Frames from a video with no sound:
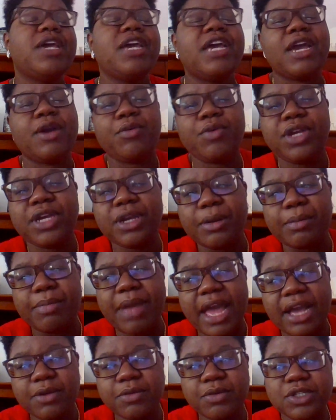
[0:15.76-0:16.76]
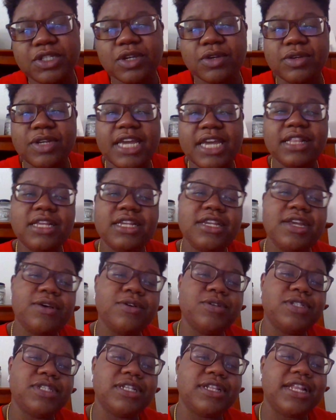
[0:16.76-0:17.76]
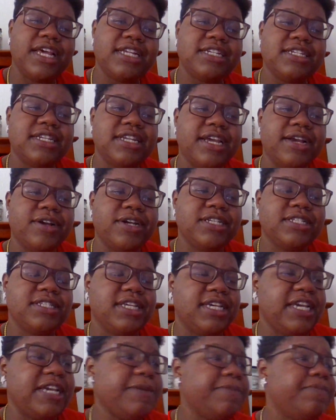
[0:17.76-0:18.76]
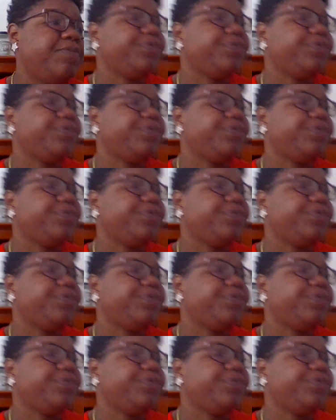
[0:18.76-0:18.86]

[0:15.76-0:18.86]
And we are back with your daily dose of legendary Z.